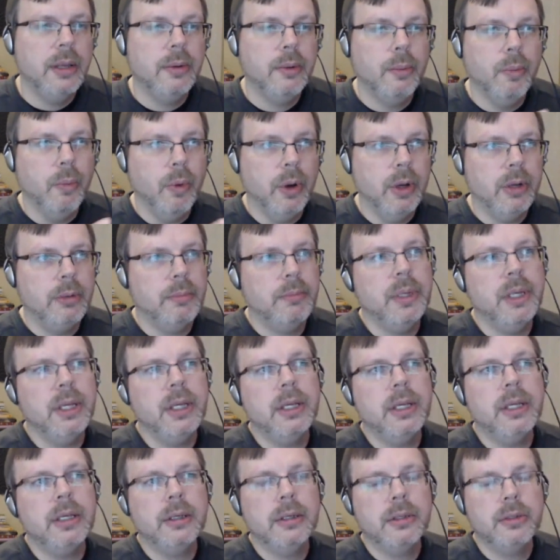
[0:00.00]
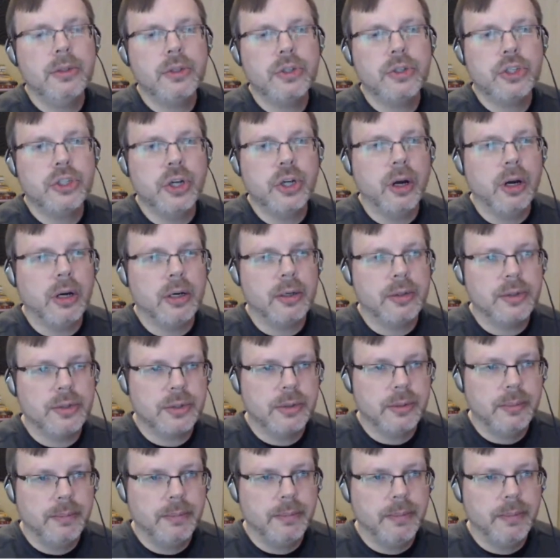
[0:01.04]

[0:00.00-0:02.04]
one being shards.